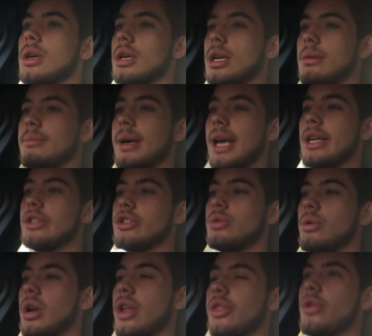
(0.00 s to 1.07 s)
compared to
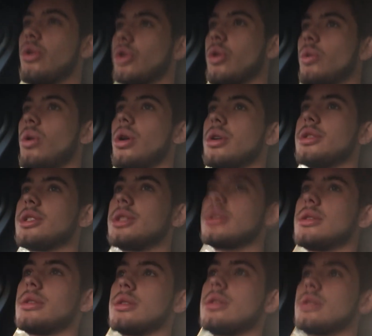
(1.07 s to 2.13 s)
what I thought it was.
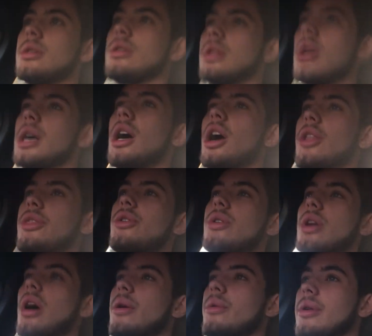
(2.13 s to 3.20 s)
Like, I thought
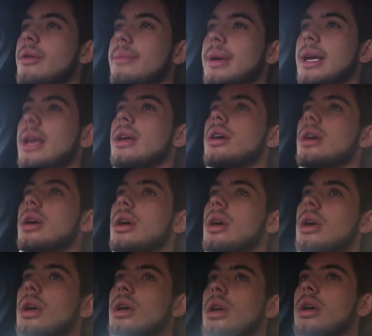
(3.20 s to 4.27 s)
I would be,
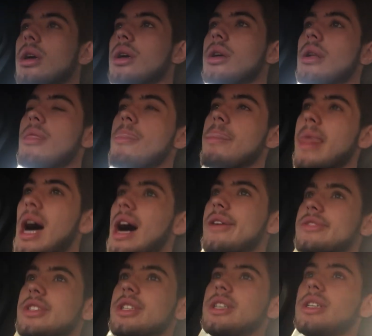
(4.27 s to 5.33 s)

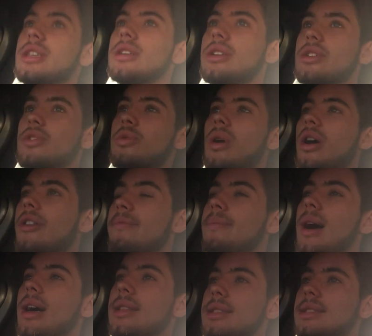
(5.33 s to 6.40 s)
after 12
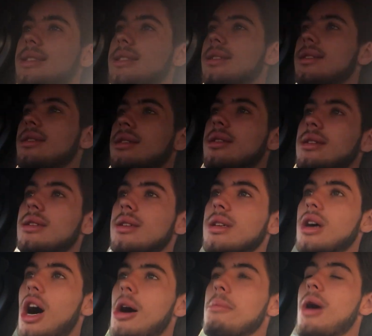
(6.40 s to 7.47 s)
months,
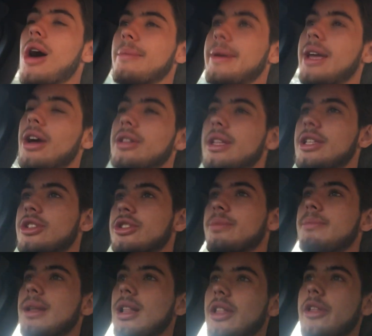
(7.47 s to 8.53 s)
I might be only just
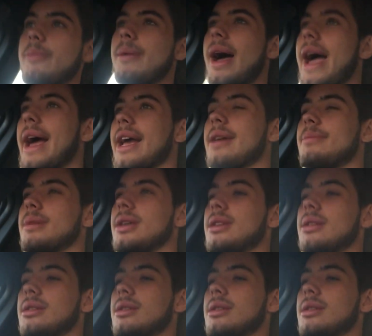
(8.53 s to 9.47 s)
middle of the pack, but